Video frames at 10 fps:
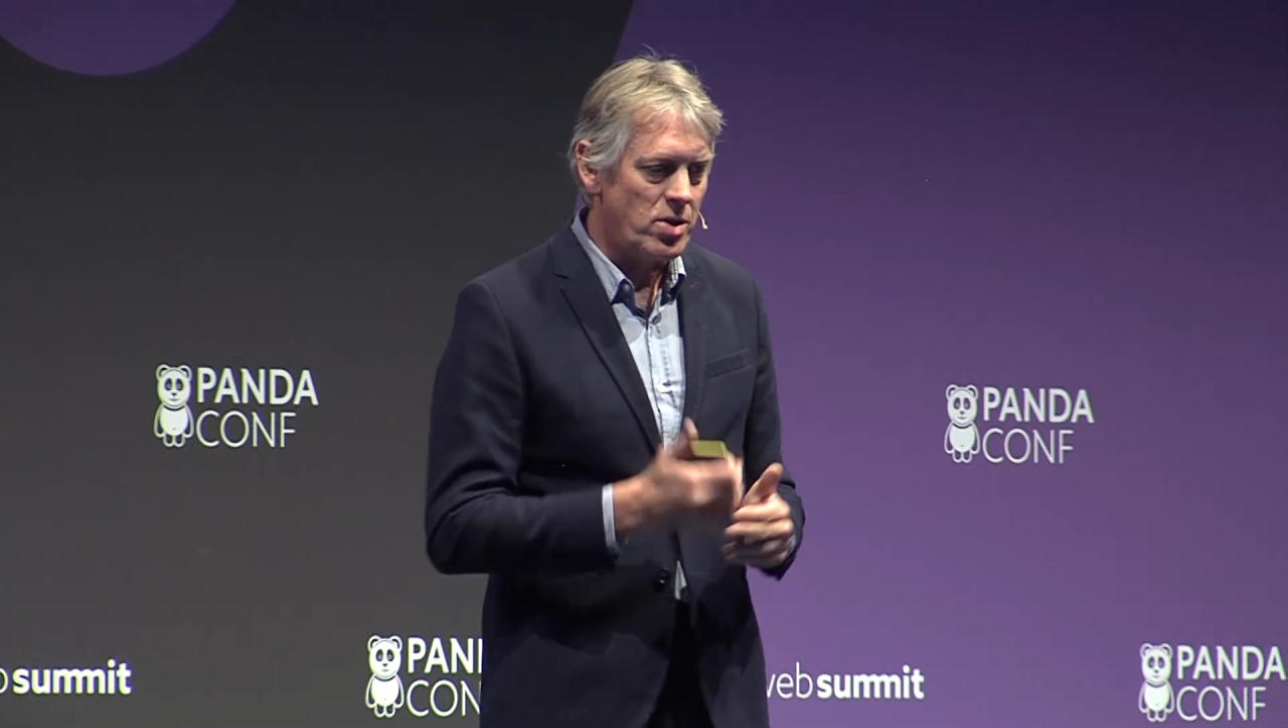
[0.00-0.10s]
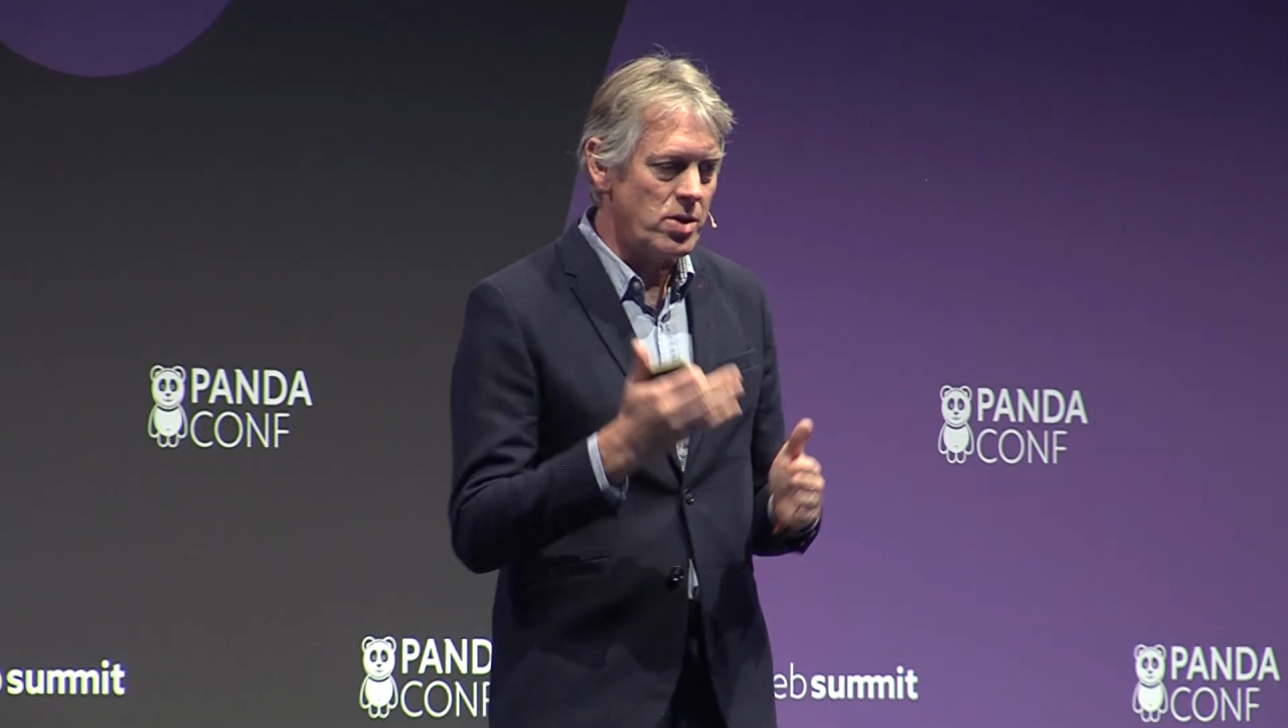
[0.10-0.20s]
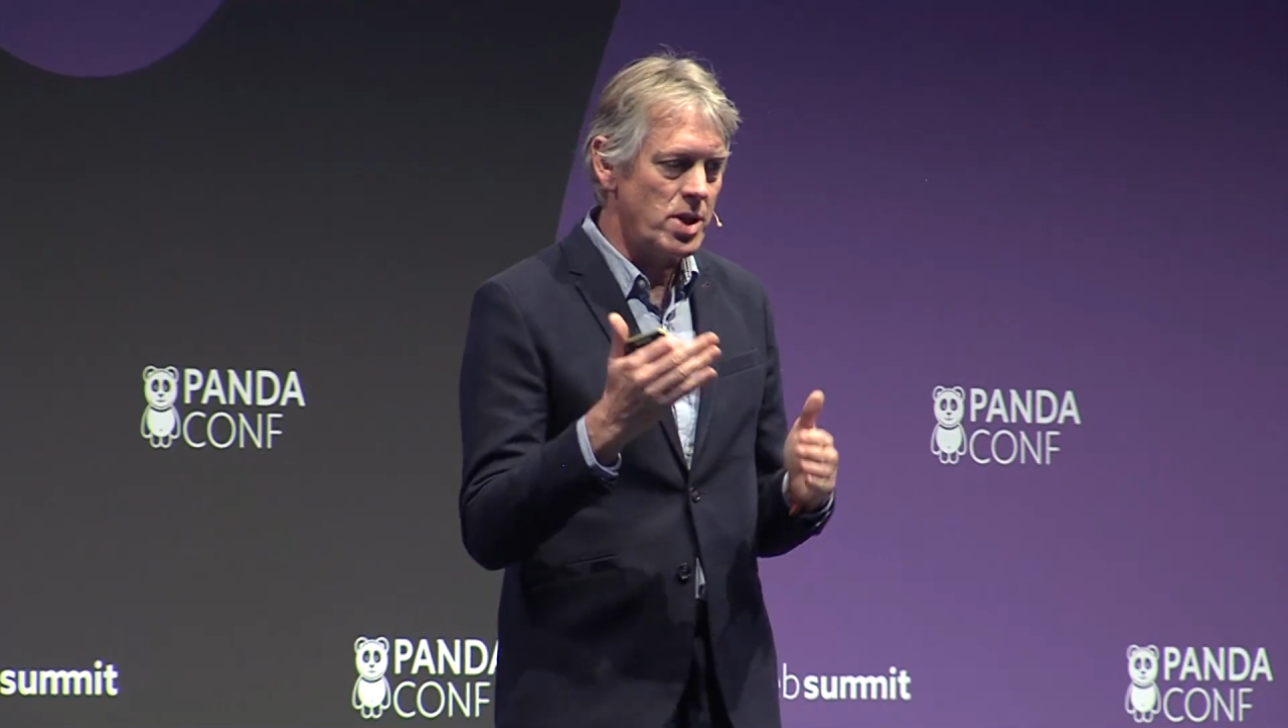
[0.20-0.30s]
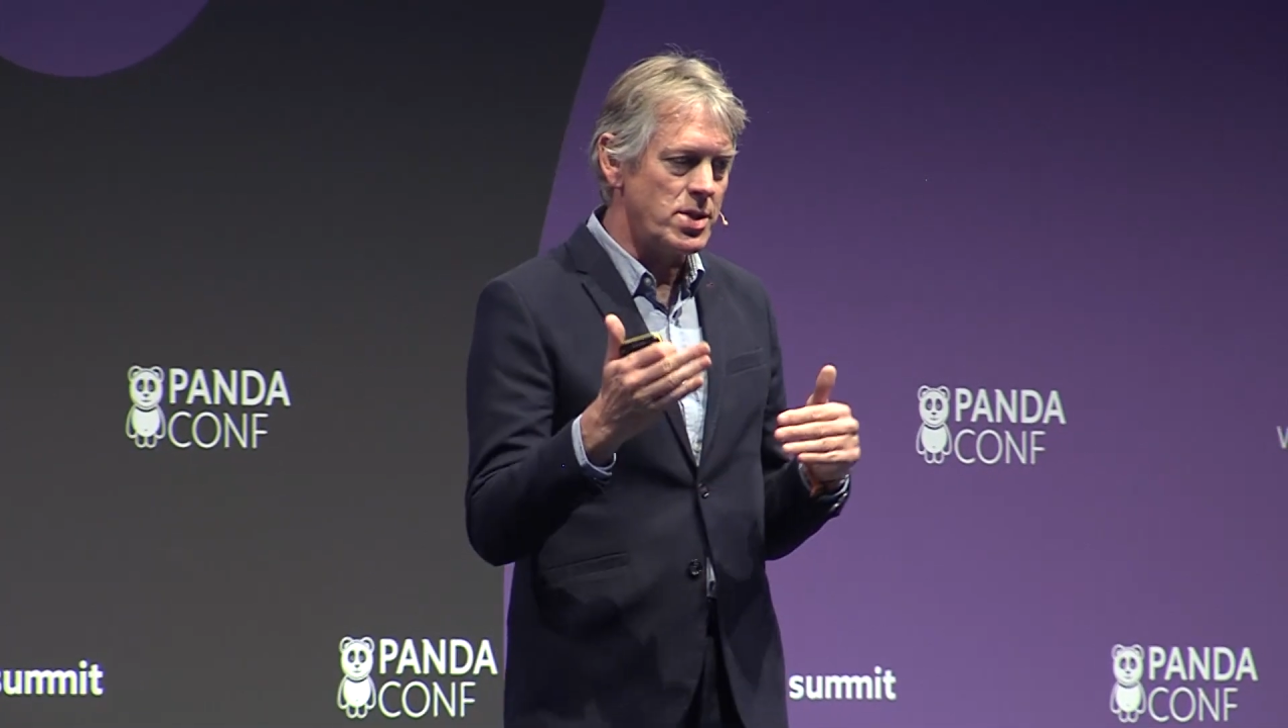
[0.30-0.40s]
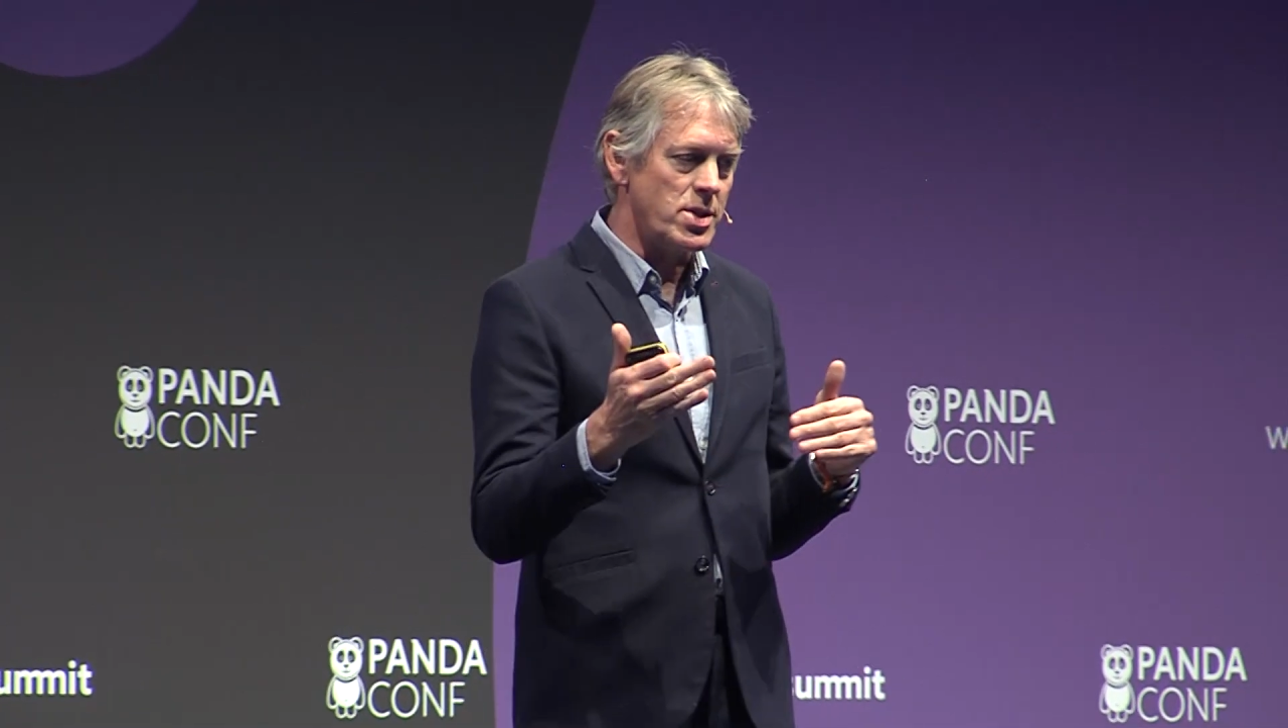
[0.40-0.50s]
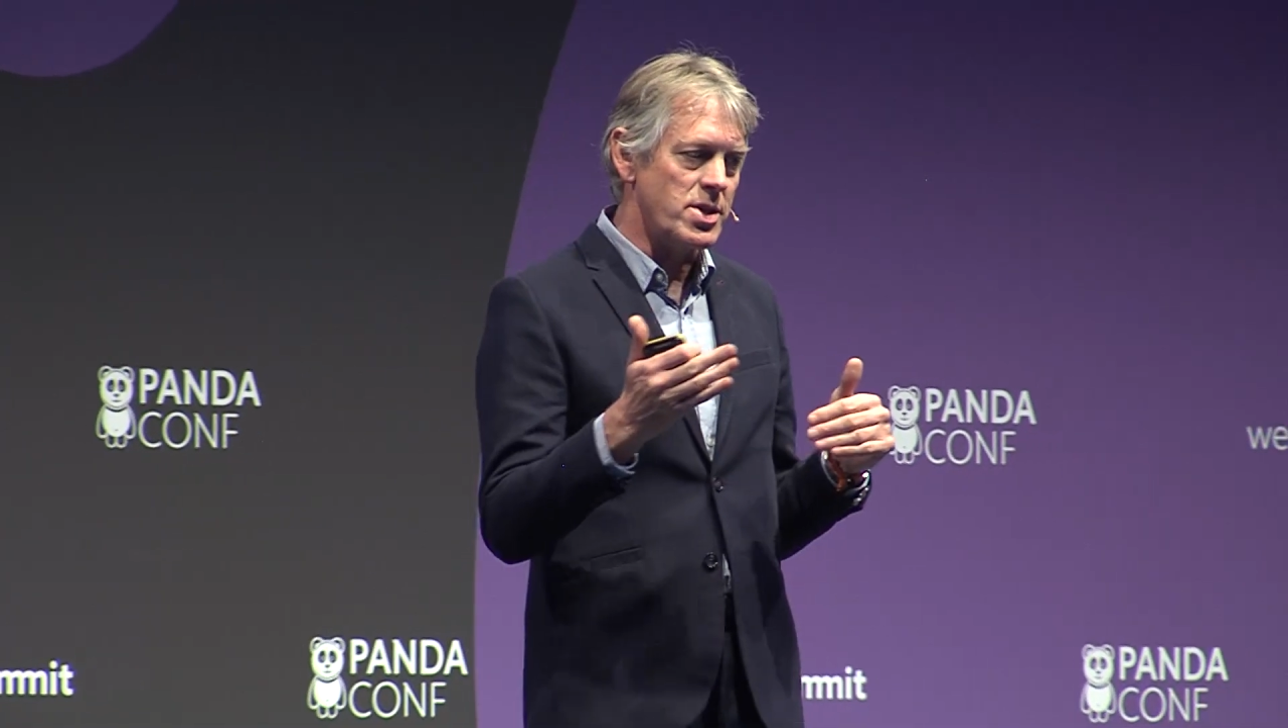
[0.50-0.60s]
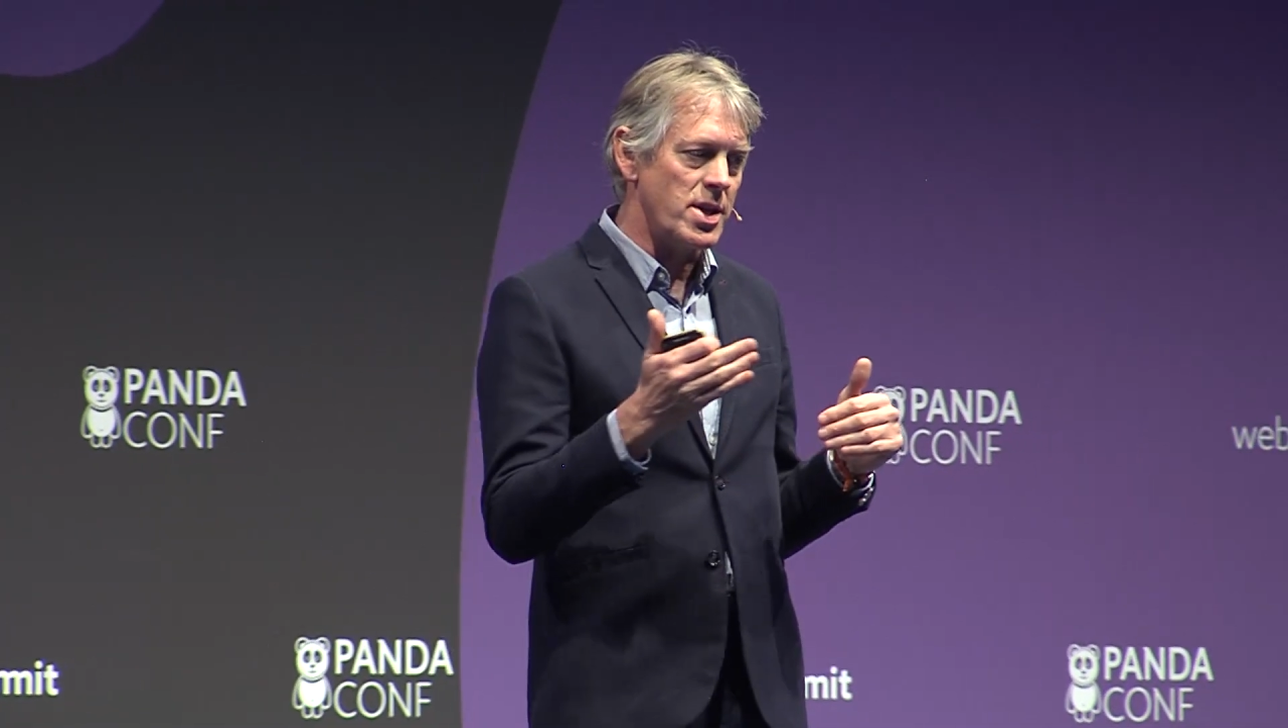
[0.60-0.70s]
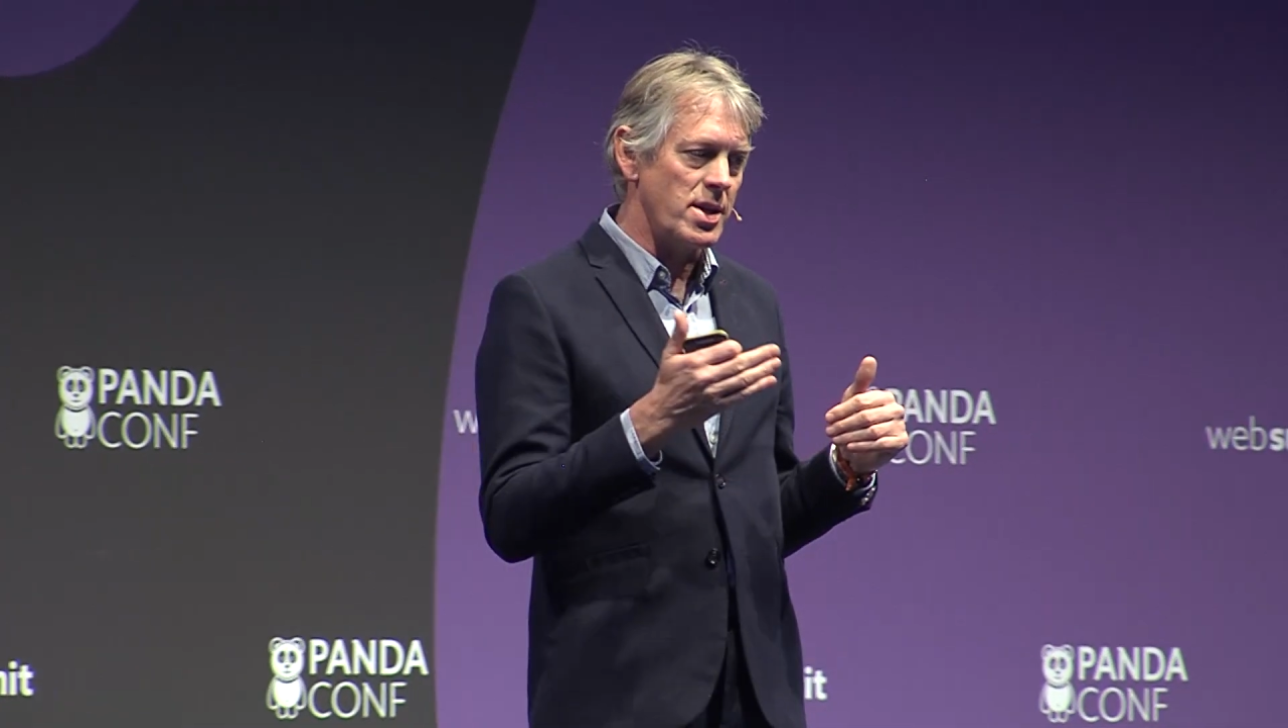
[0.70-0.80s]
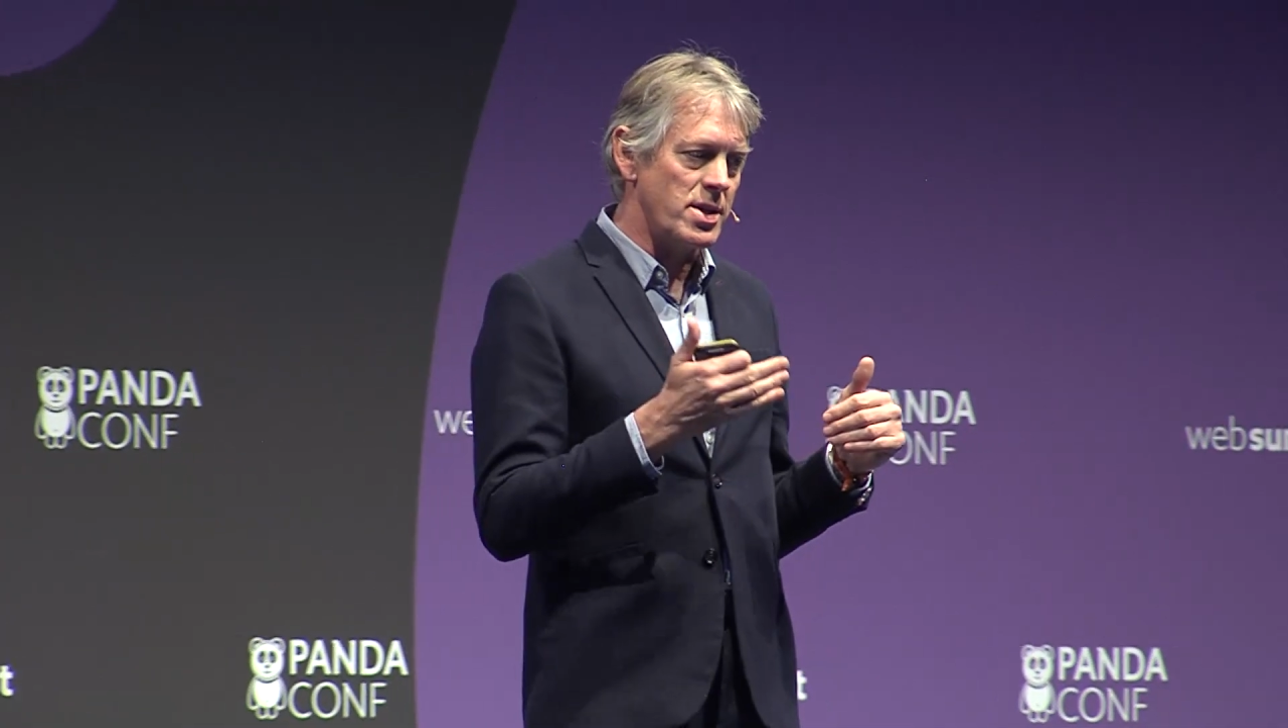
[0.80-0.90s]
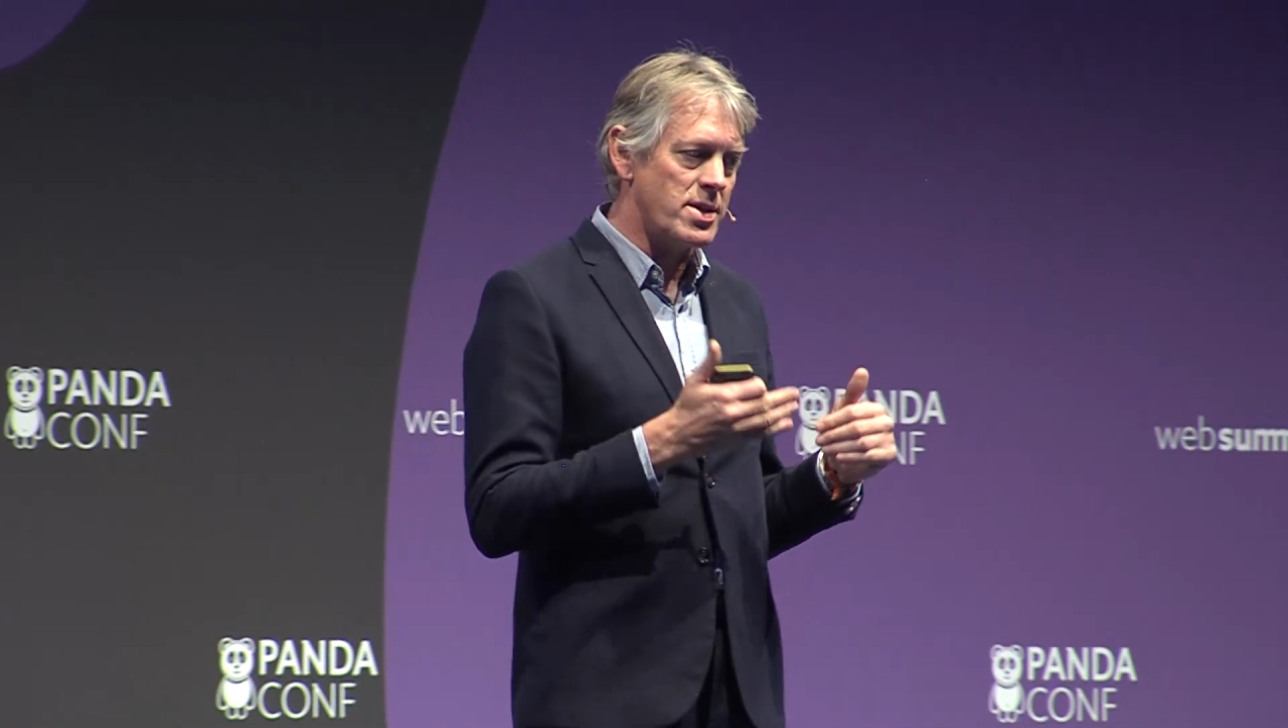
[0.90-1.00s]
you need to send